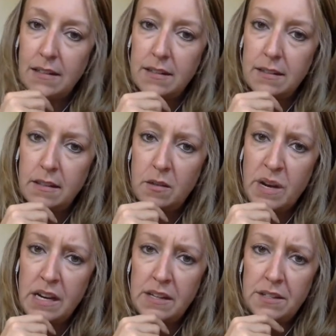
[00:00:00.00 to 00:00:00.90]
It's a little
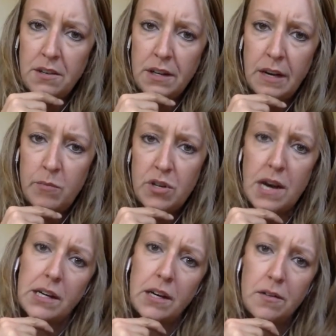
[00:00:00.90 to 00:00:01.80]
bit easier to keep
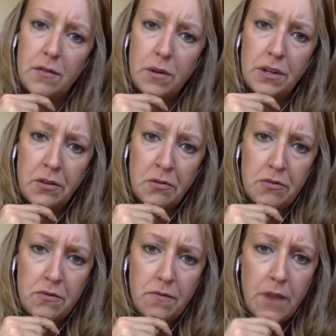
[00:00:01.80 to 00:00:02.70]
track of when you're
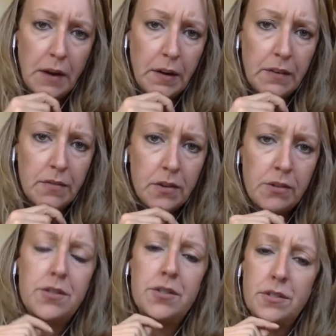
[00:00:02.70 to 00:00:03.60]
very
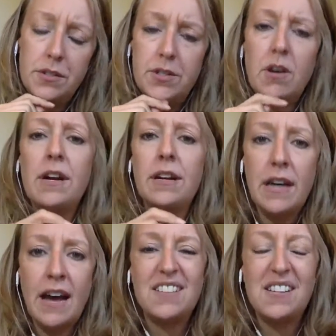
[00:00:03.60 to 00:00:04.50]
first starting
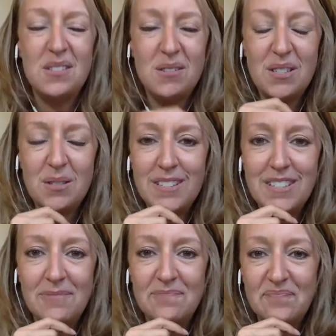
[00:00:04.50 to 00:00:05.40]
to access your intuition.